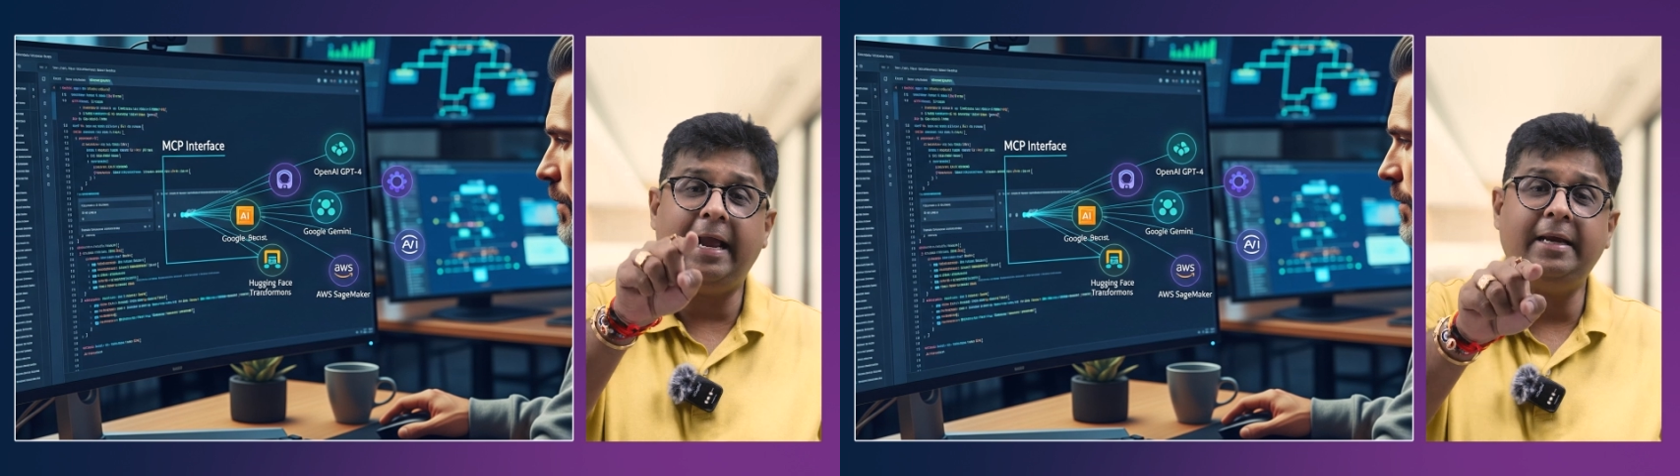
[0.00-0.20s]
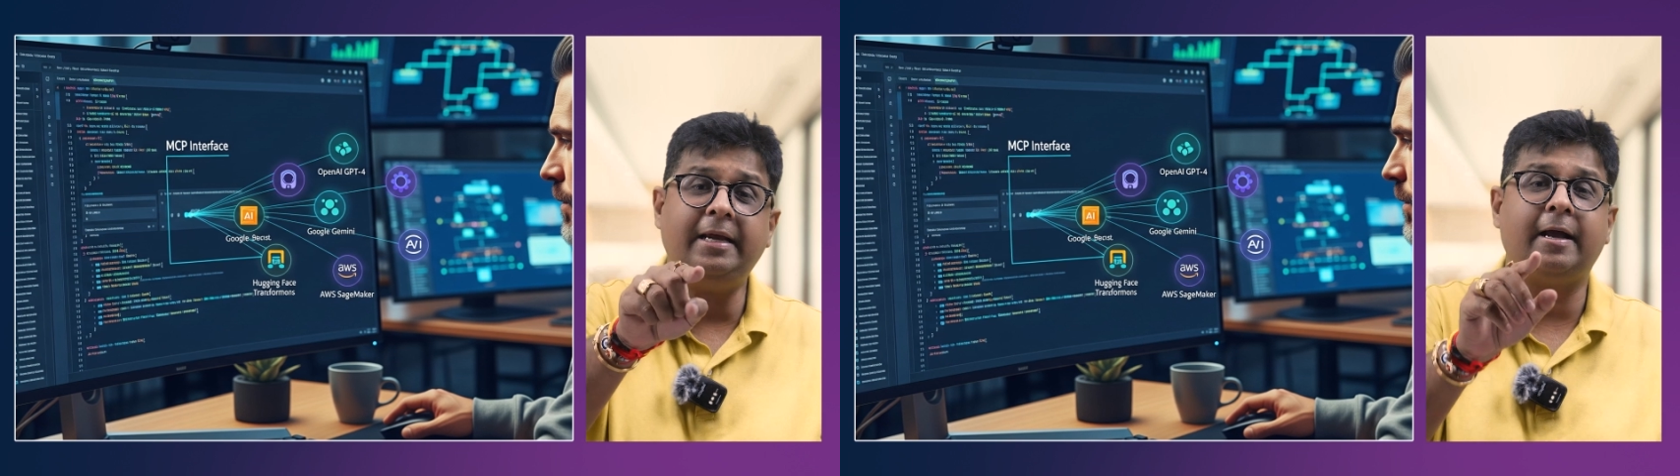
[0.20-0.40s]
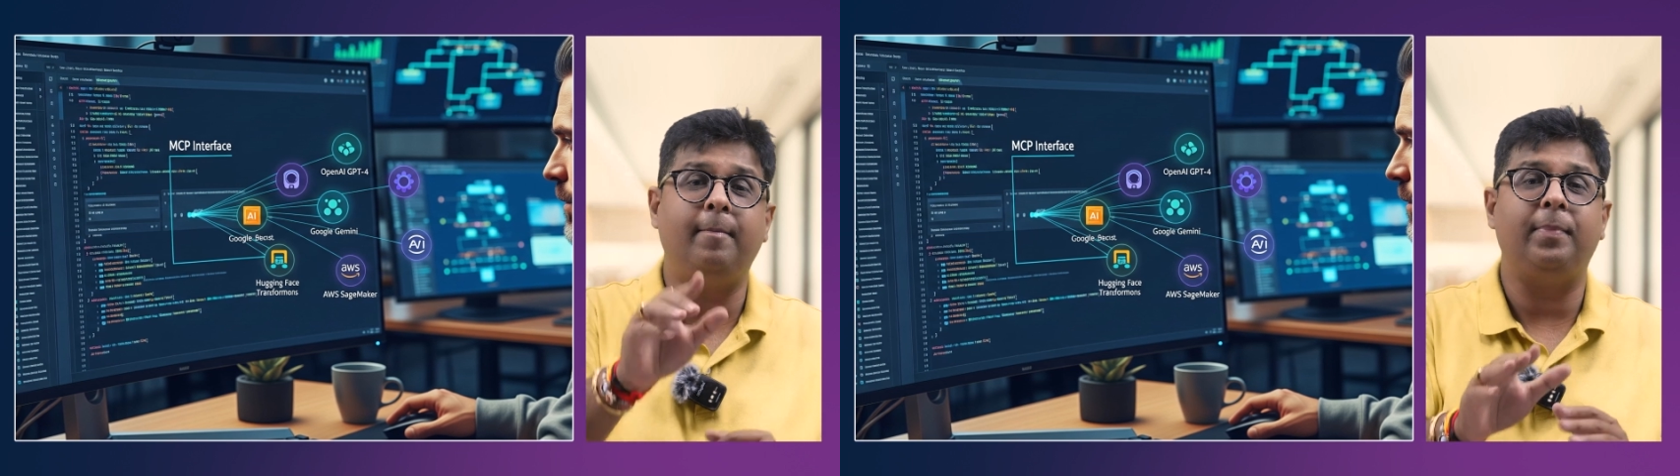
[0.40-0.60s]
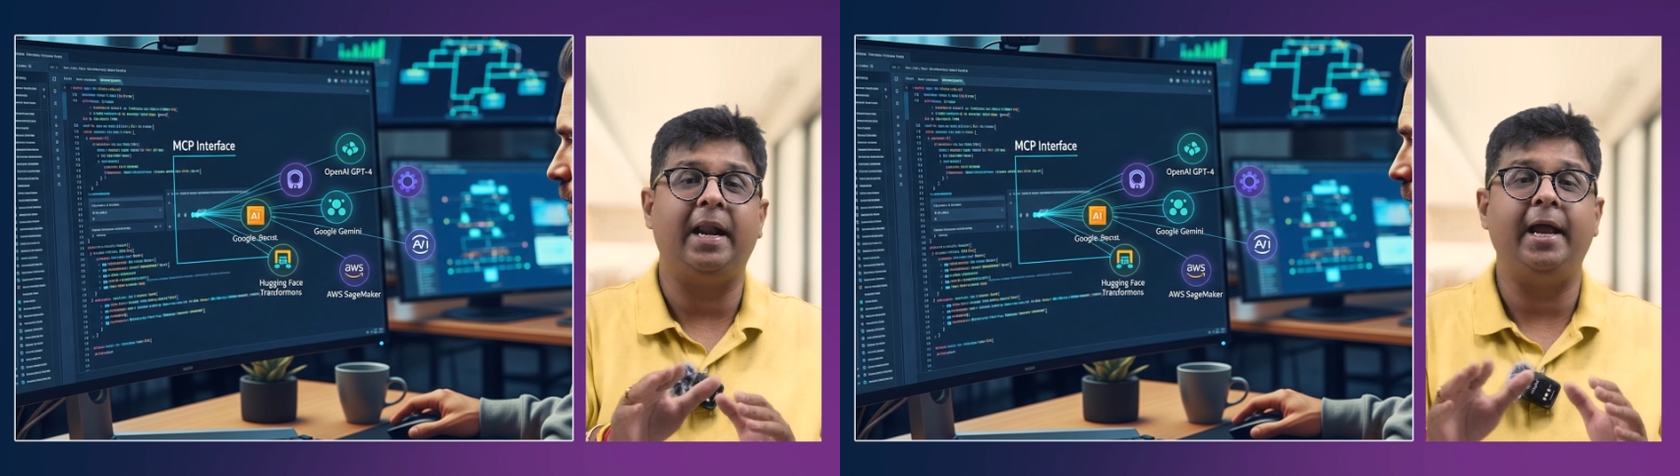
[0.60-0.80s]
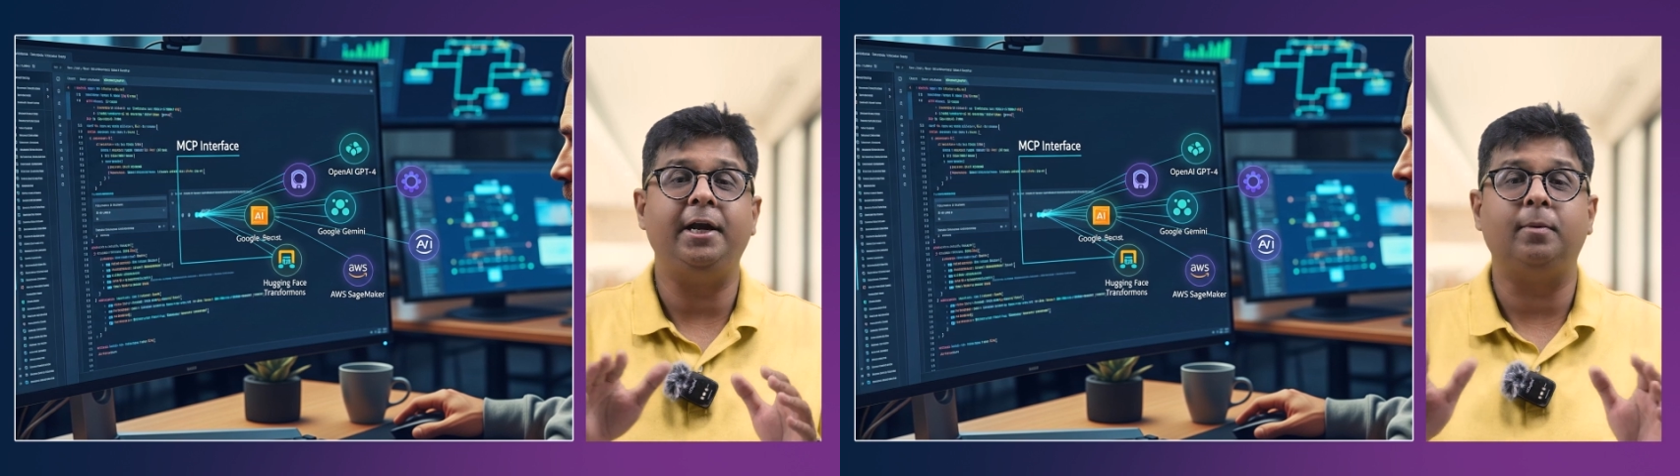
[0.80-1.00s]
any
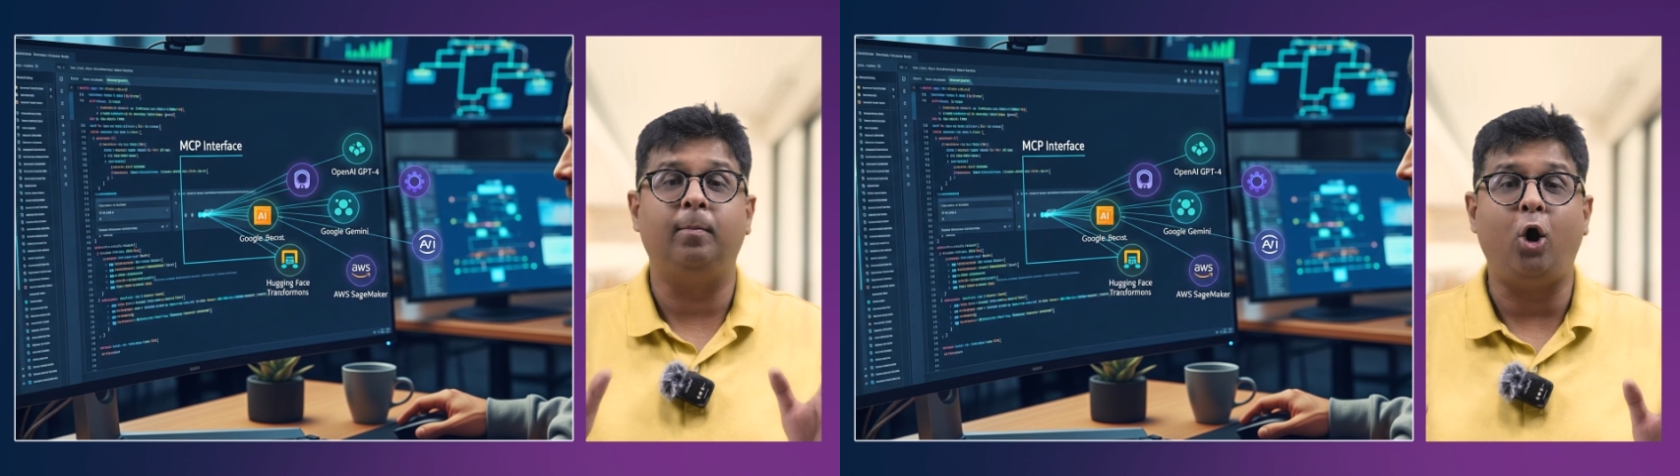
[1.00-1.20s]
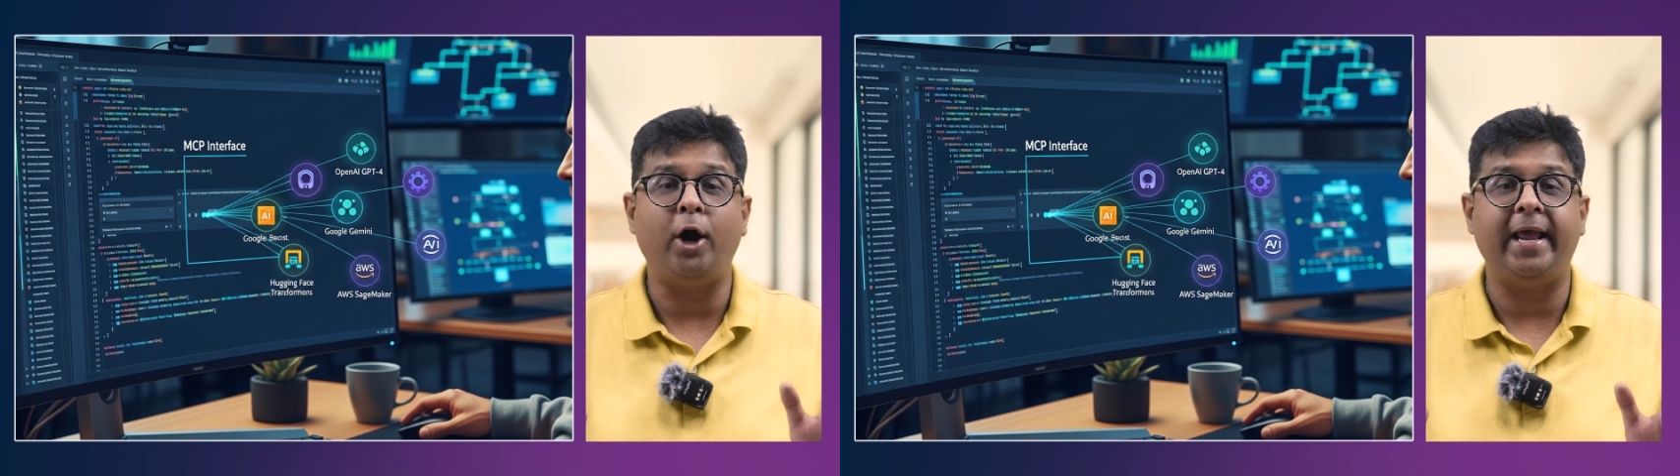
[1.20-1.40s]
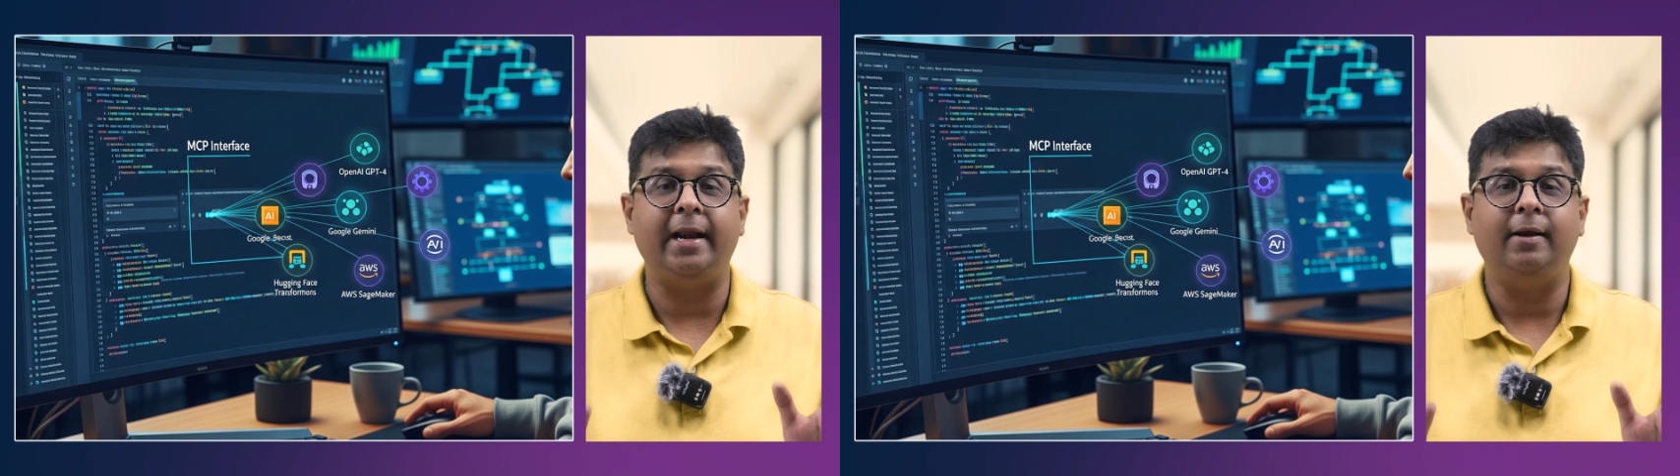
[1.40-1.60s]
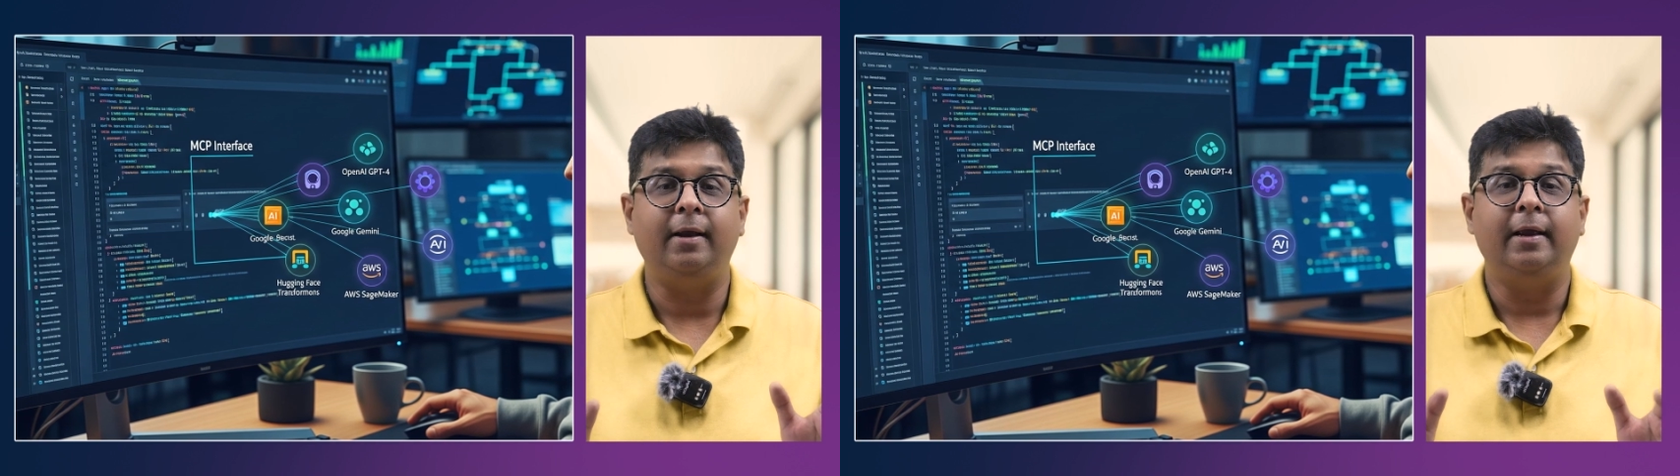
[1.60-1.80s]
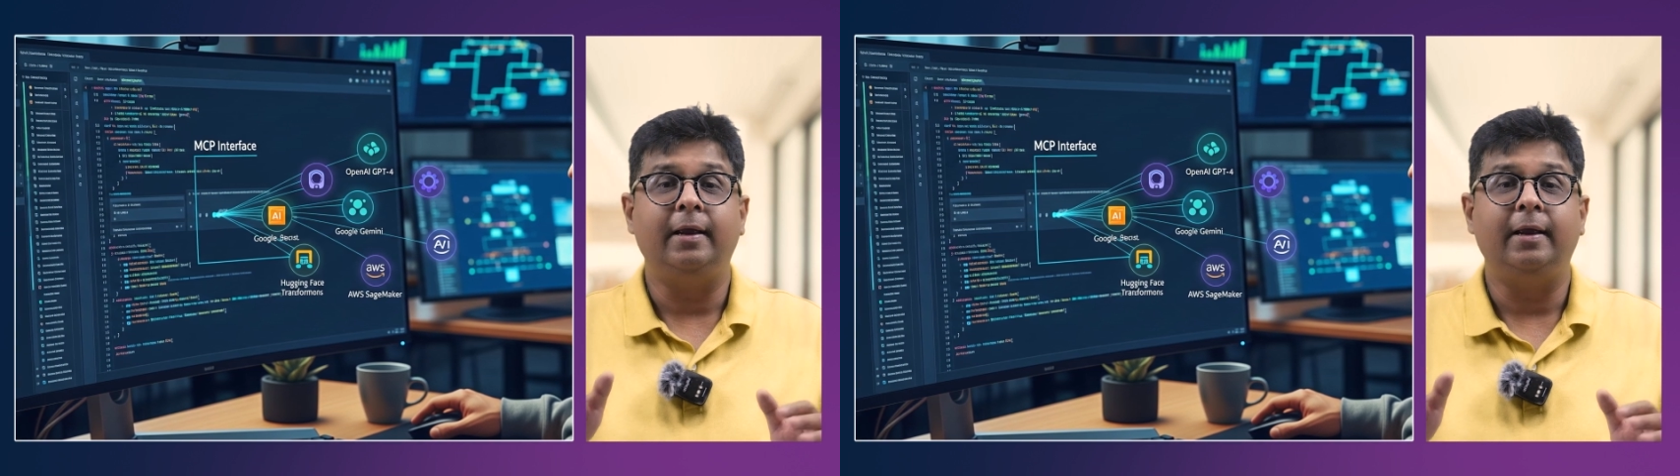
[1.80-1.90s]
compliant model